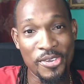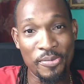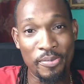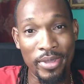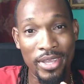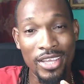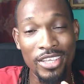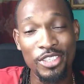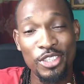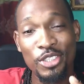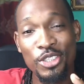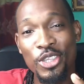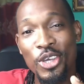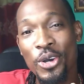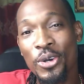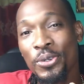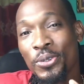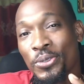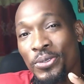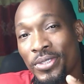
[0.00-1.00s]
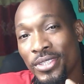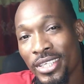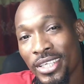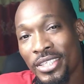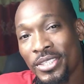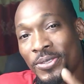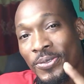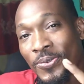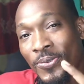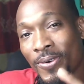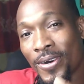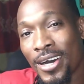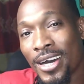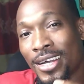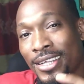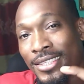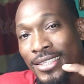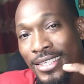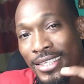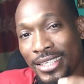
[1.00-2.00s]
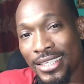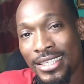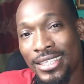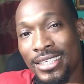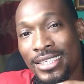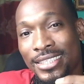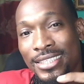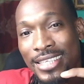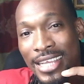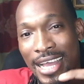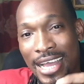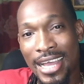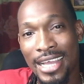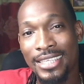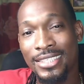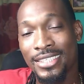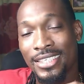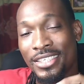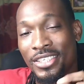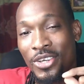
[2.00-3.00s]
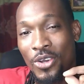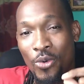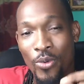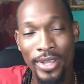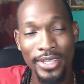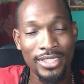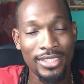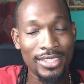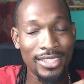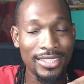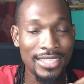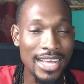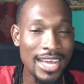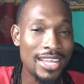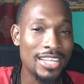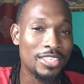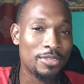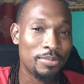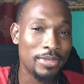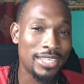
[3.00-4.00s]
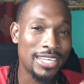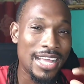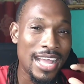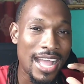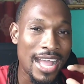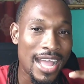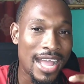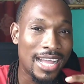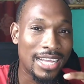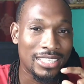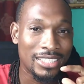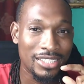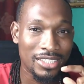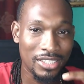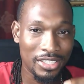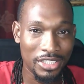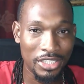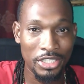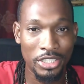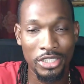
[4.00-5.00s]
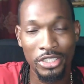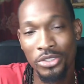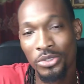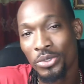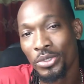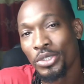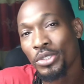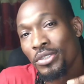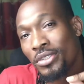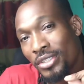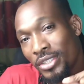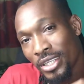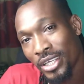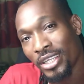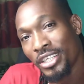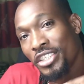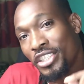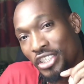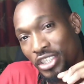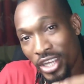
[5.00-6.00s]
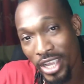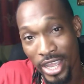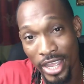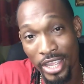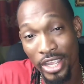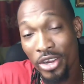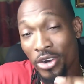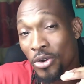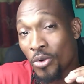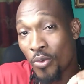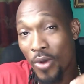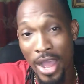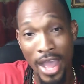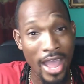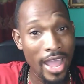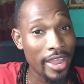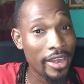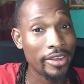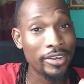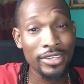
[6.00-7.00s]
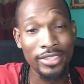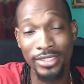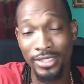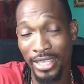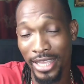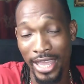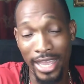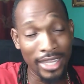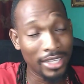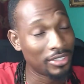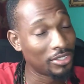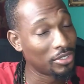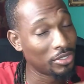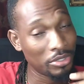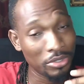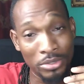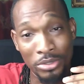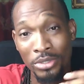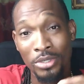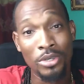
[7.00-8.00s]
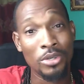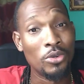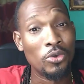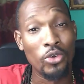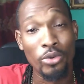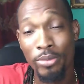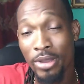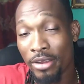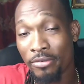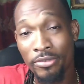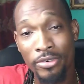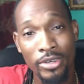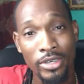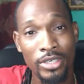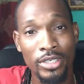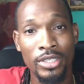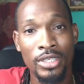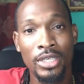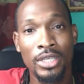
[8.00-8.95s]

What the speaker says: Because notice what he's asking. The question that is being asked here: do you think J or Y or his ex or whoever